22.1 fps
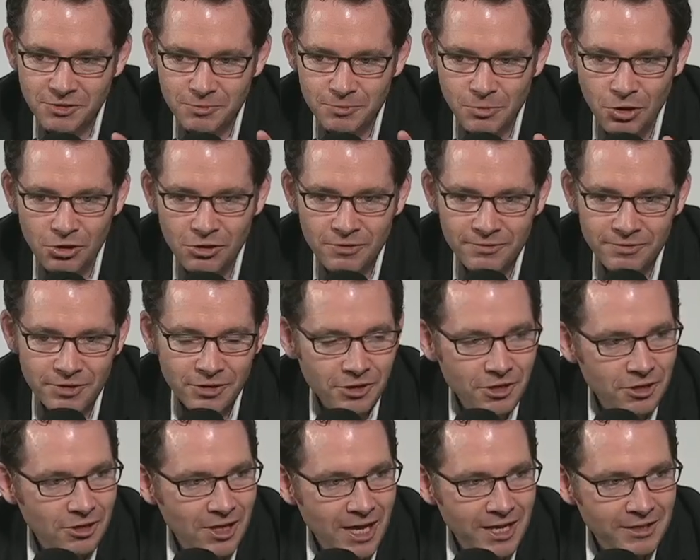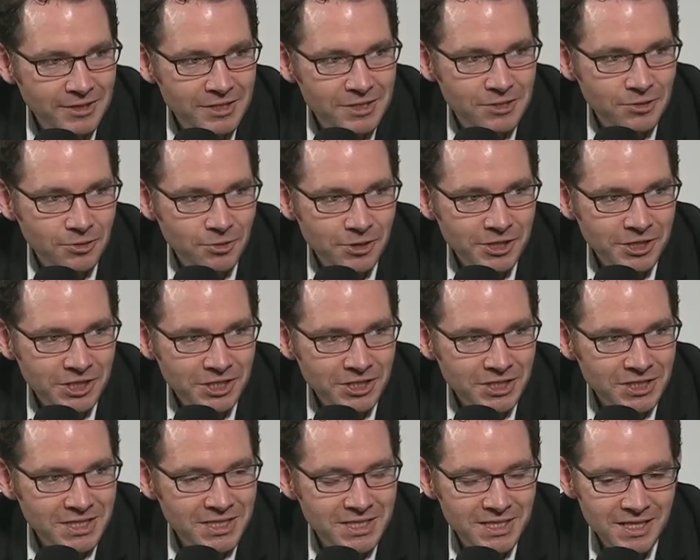all of your cloud
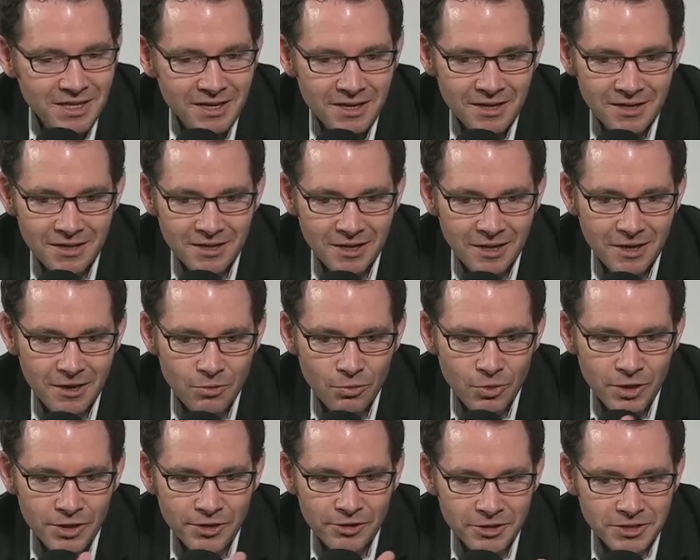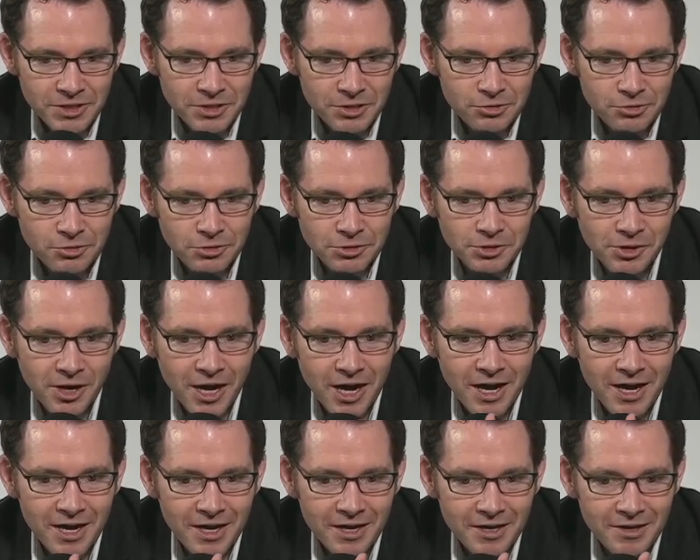storages, whether it's Google
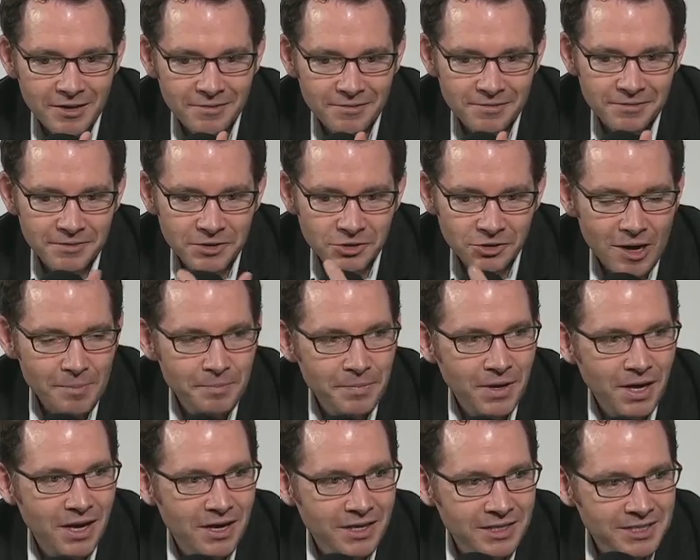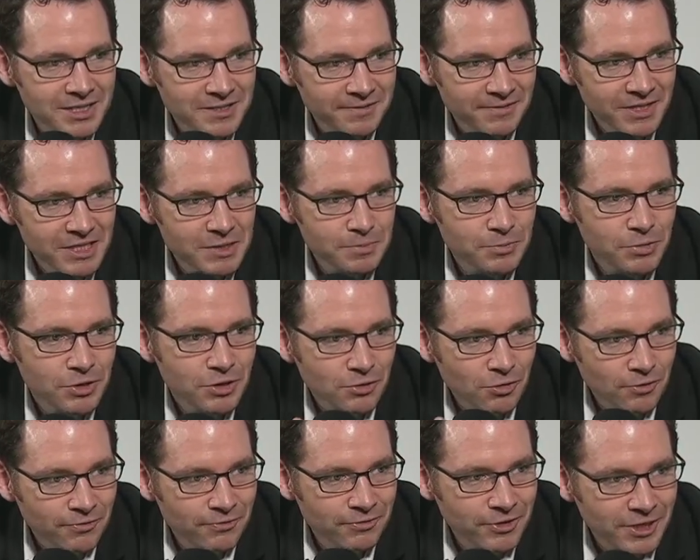Drive, Dropbox, Facebook,
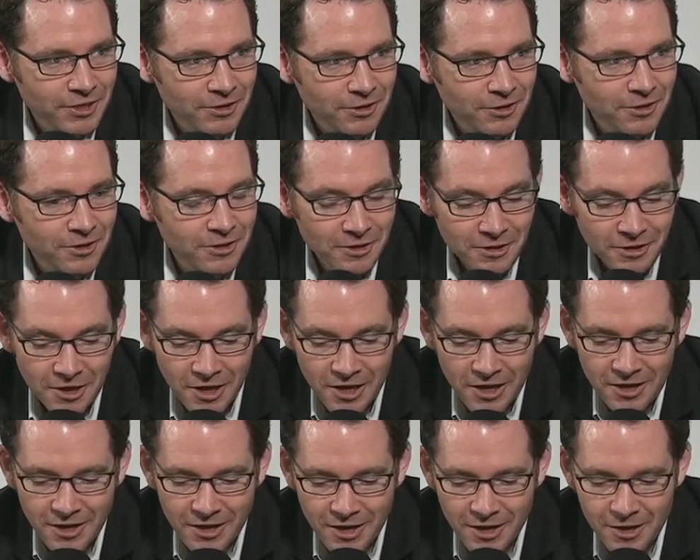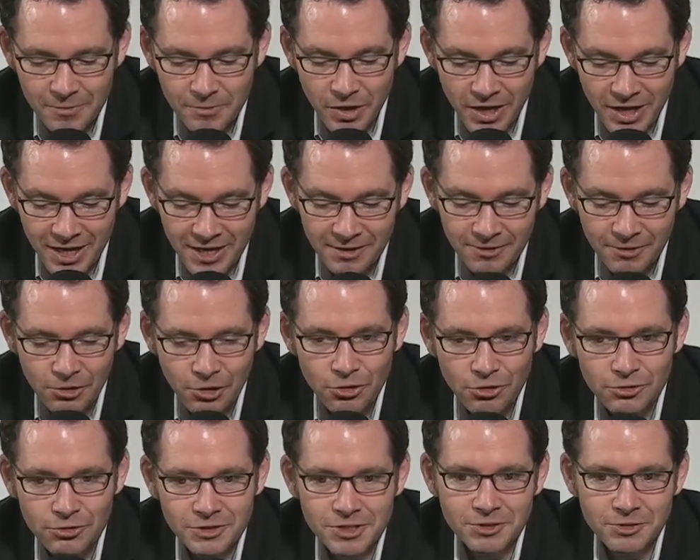or Flickr, and the
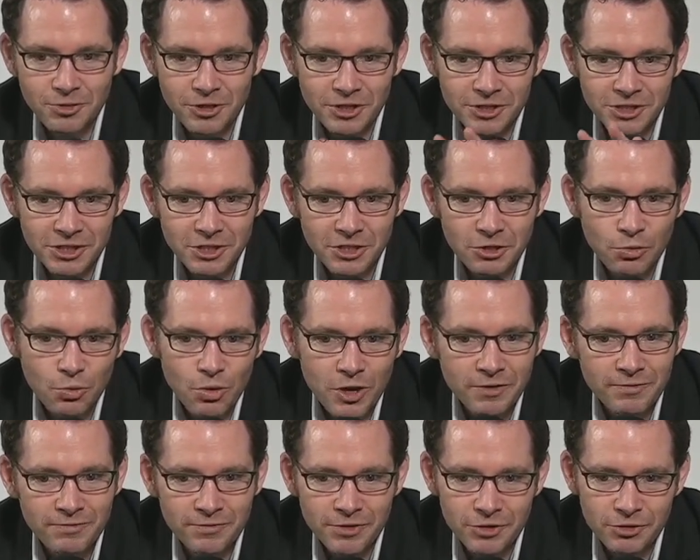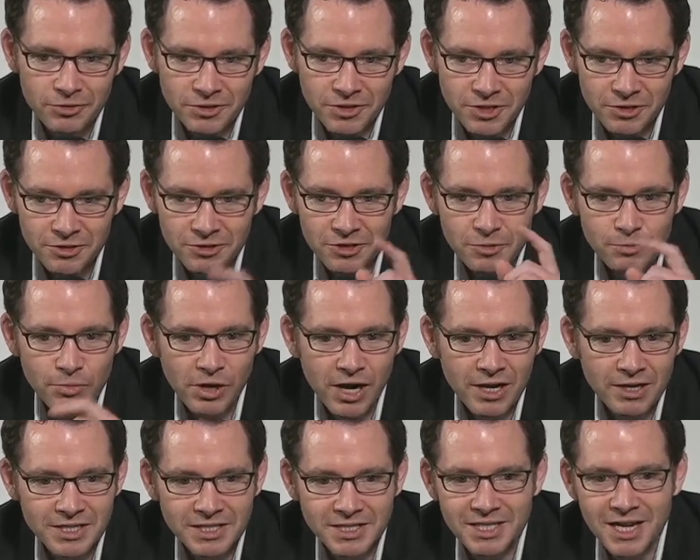local storage into one view. So you can
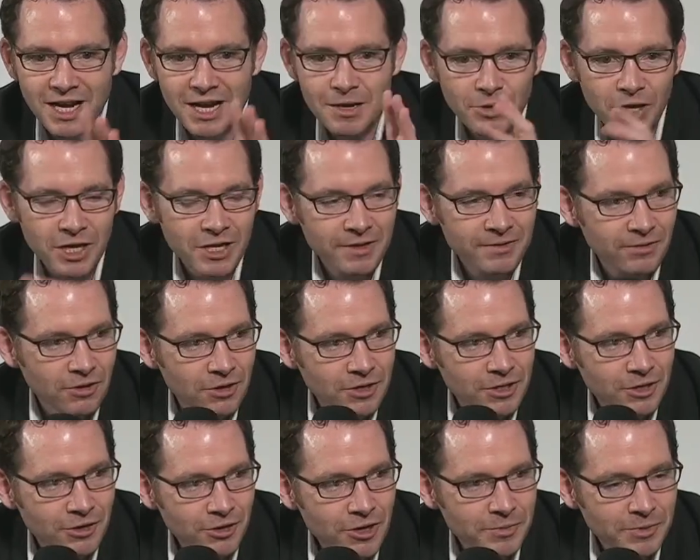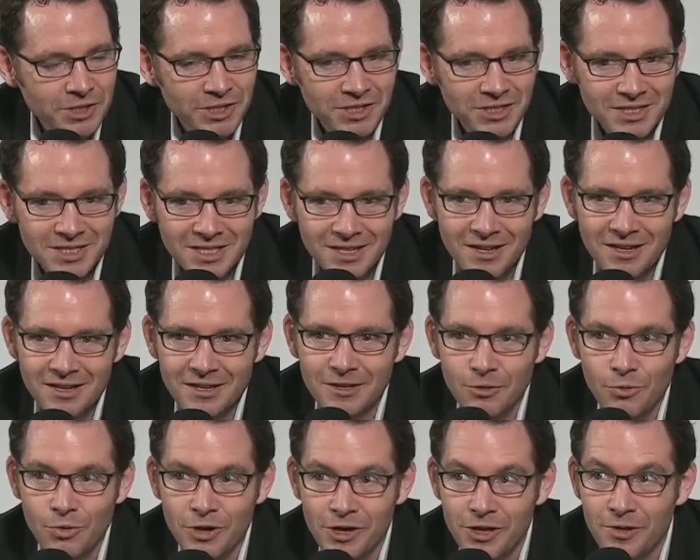browse a timeline of all your images.
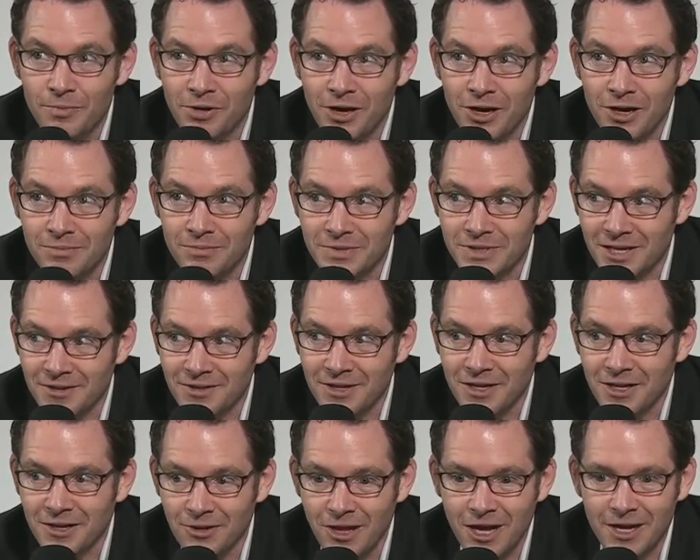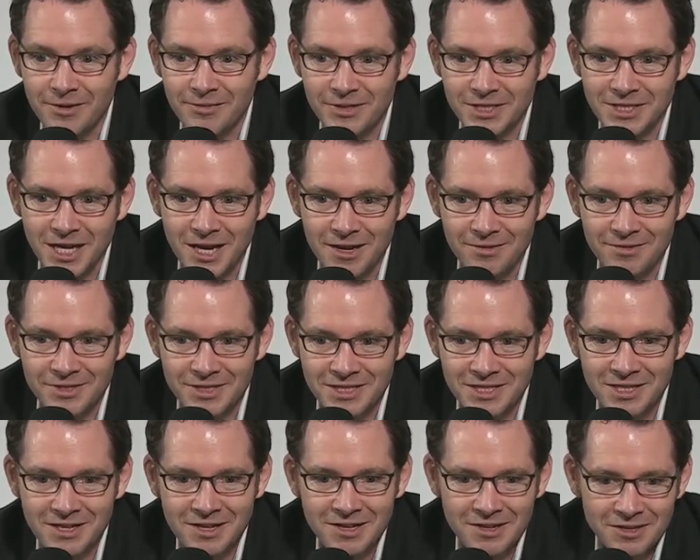One of the problems I think a lot of us have
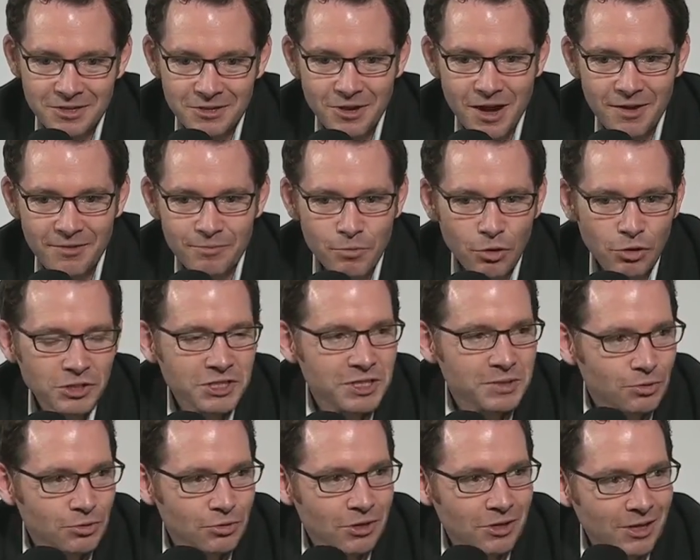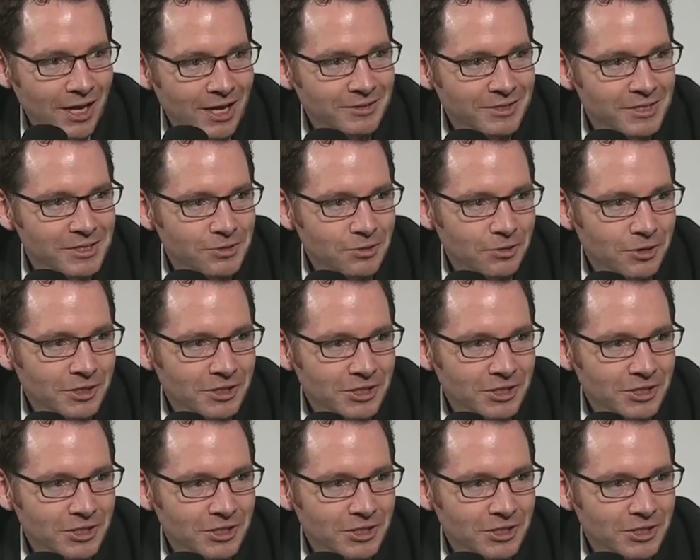is you have multiple cloud storage